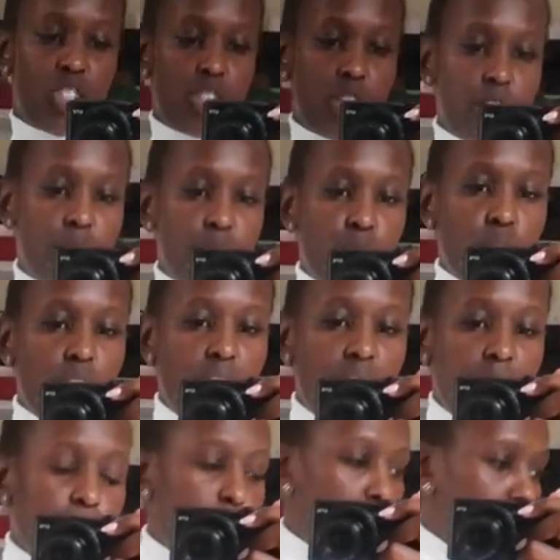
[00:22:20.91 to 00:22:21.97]
picture this morning
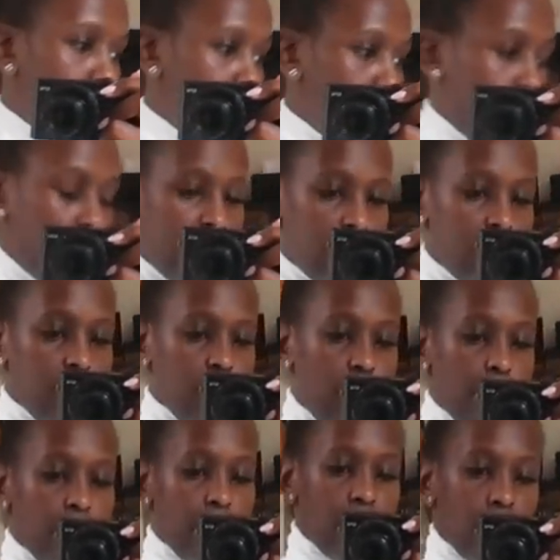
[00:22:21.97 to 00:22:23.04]
and I'm putting it on my
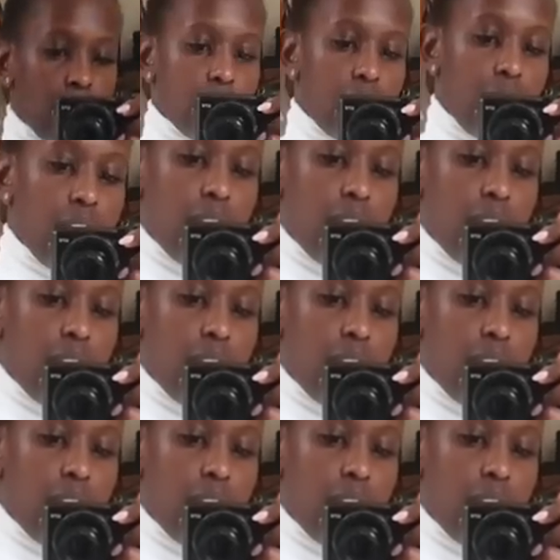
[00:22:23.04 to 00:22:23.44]
Instagram because